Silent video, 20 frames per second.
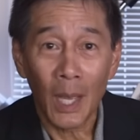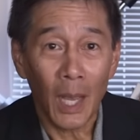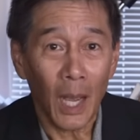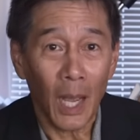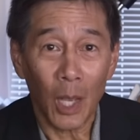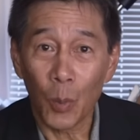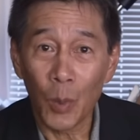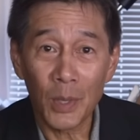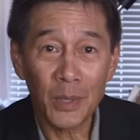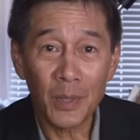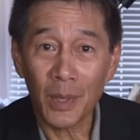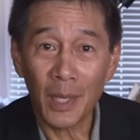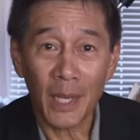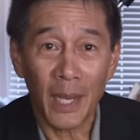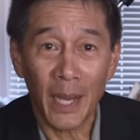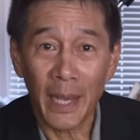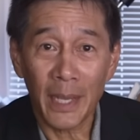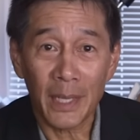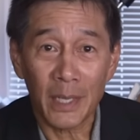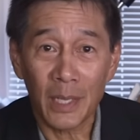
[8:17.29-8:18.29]
I went to the
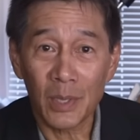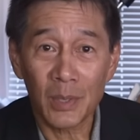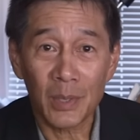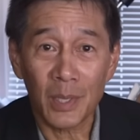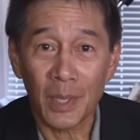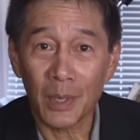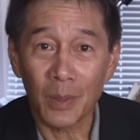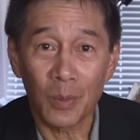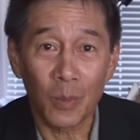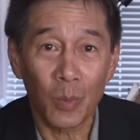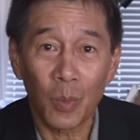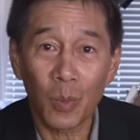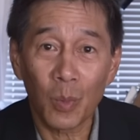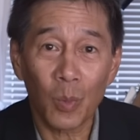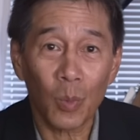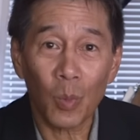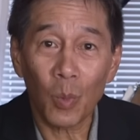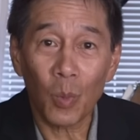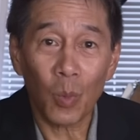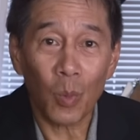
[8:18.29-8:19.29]
guy and I said,
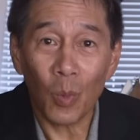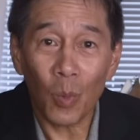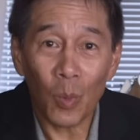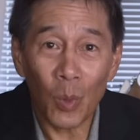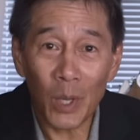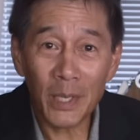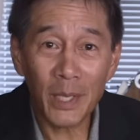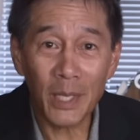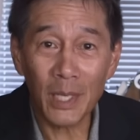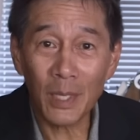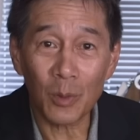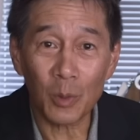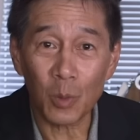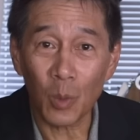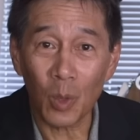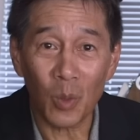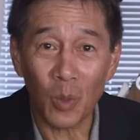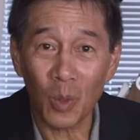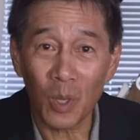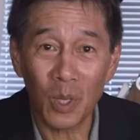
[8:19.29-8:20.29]
what gives?
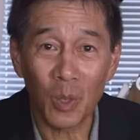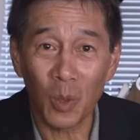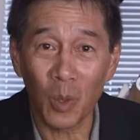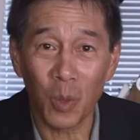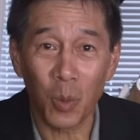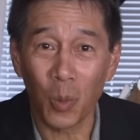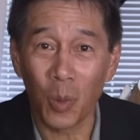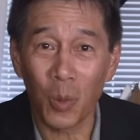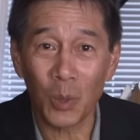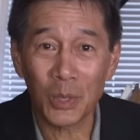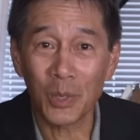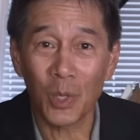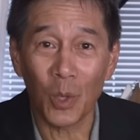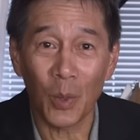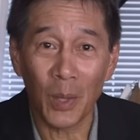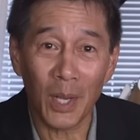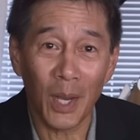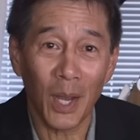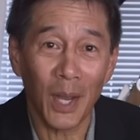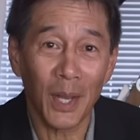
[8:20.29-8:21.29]
What's
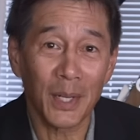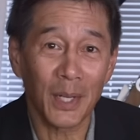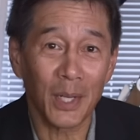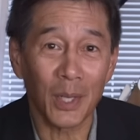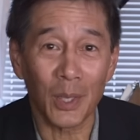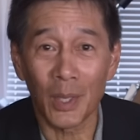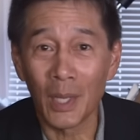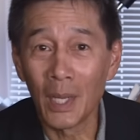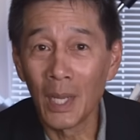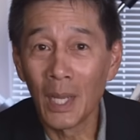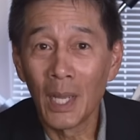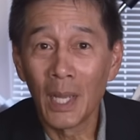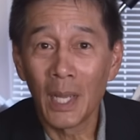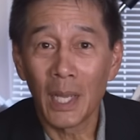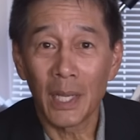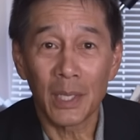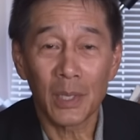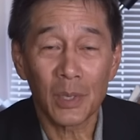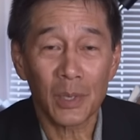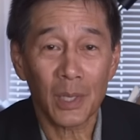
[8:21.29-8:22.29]
going on here?
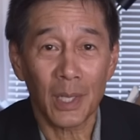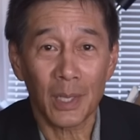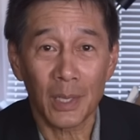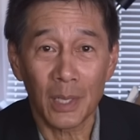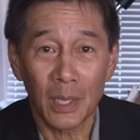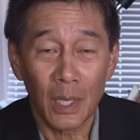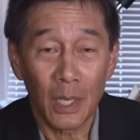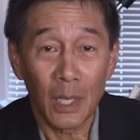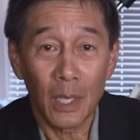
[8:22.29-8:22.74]
And he said,